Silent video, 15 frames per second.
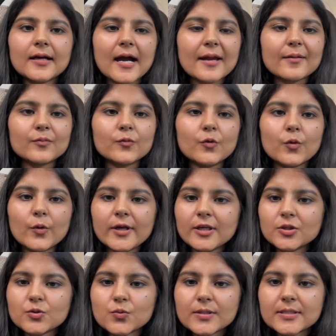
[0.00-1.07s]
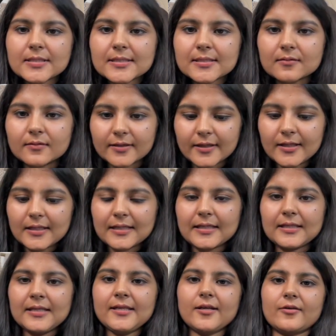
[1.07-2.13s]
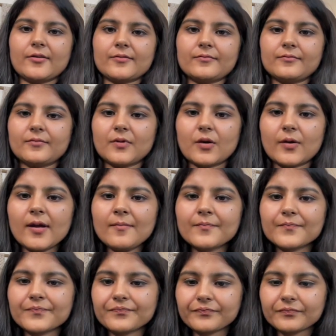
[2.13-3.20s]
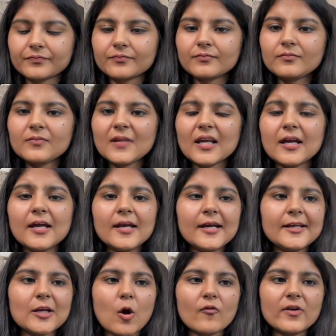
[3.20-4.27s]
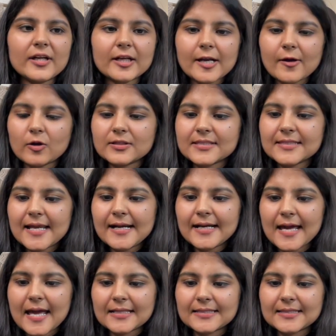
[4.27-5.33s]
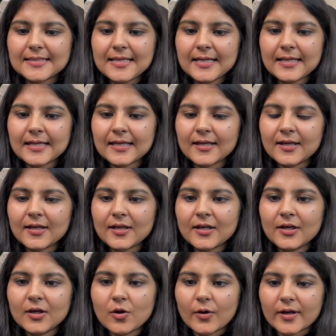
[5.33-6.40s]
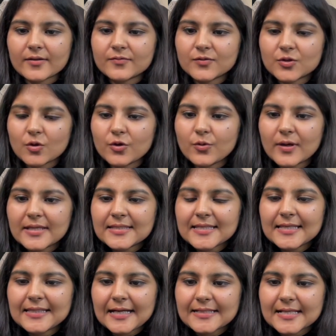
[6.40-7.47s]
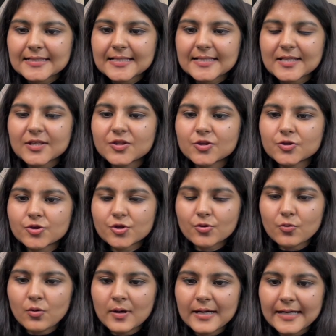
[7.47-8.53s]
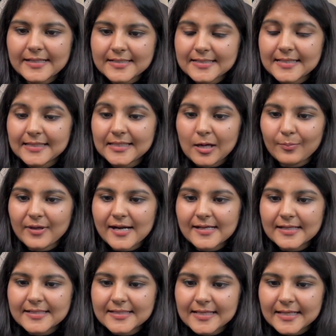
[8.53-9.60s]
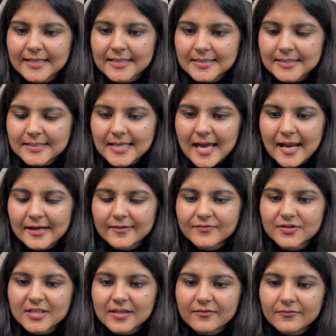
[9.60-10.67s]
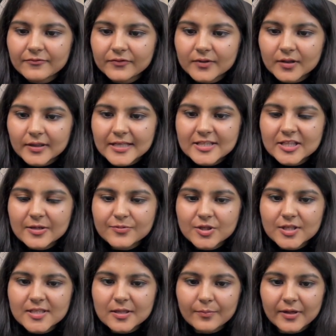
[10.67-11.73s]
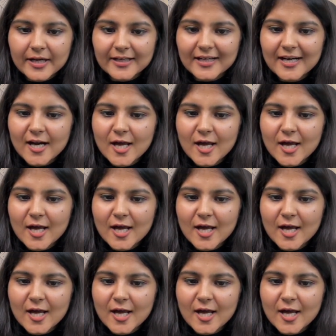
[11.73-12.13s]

I'm going to insert it in here. Okay, now we'll click on send and see. Okay, so you can see that success is true. Let's see the updated series and see if the description is updated.